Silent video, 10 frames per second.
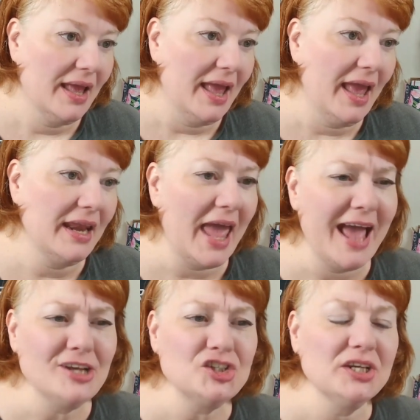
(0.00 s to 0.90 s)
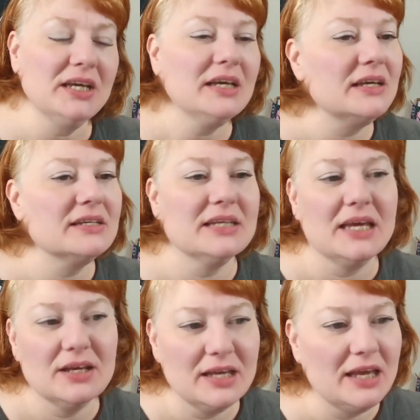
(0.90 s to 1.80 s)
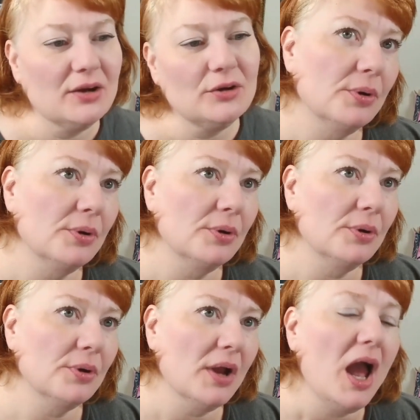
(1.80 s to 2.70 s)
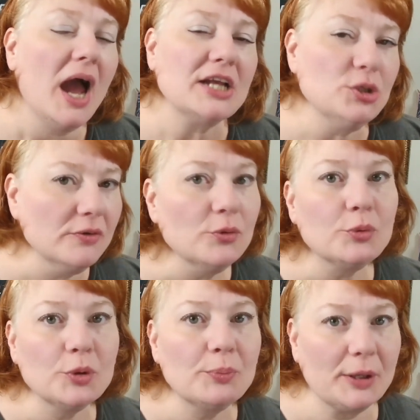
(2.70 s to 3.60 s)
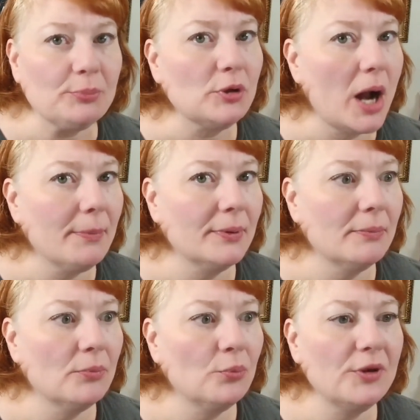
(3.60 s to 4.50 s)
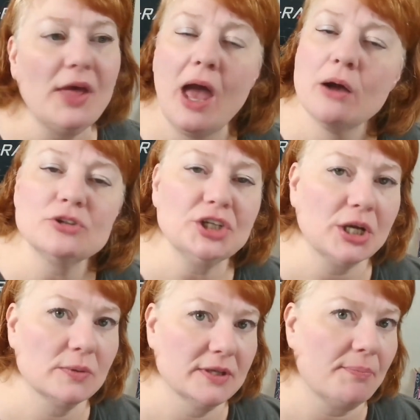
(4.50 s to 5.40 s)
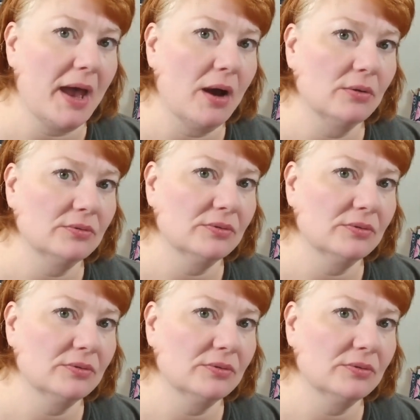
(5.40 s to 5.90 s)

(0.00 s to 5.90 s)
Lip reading: and as she is it, I do have a real big problem with how she goes about